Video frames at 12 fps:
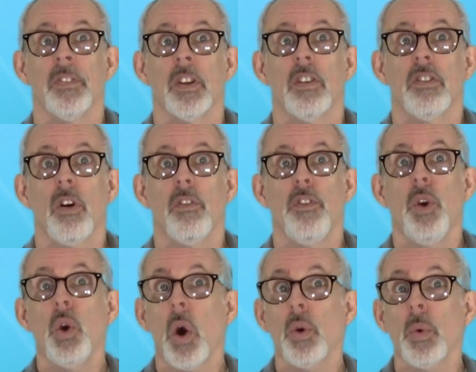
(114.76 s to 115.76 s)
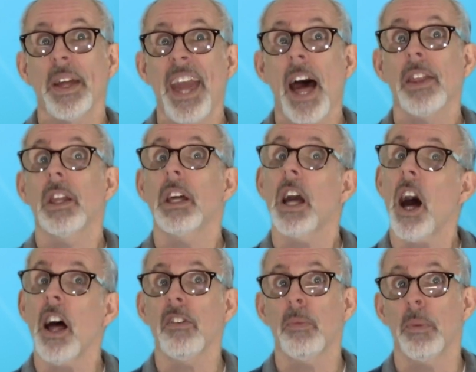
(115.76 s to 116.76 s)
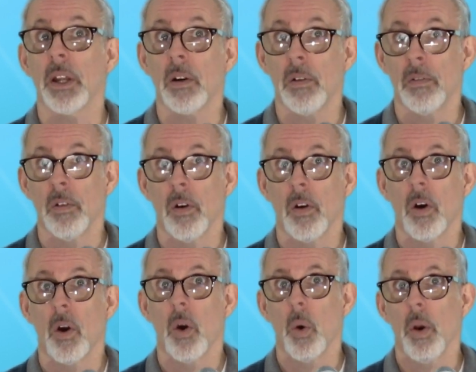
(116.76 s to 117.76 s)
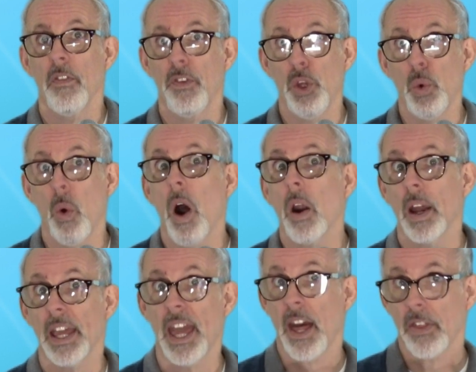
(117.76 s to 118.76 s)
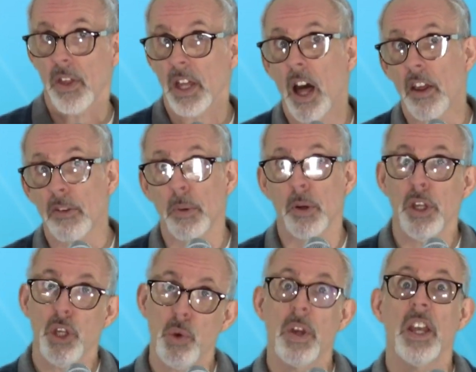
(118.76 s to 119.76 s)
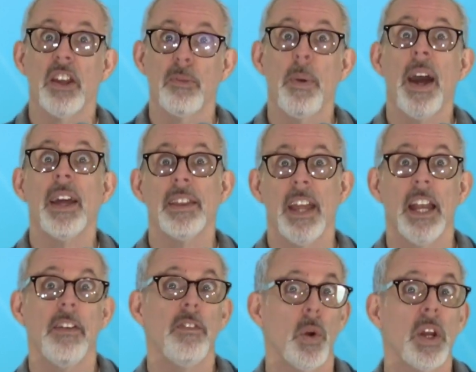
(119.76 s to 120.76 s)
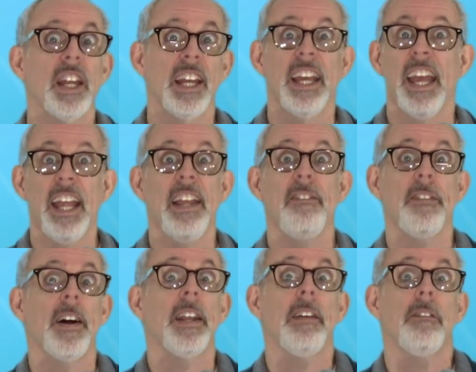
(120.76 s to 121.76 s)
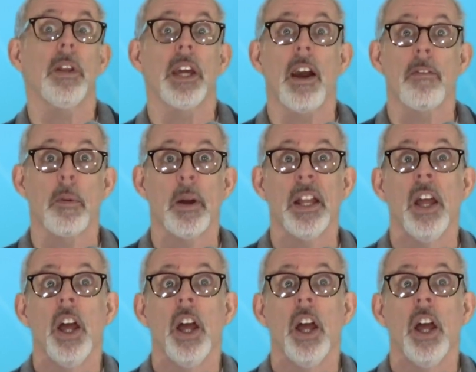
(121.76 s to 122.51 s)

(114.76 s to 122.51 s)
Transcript: So if you go to a Catholic hospital, or if you are a Catholic hospital, you can expect that if you're getting any funding from the government,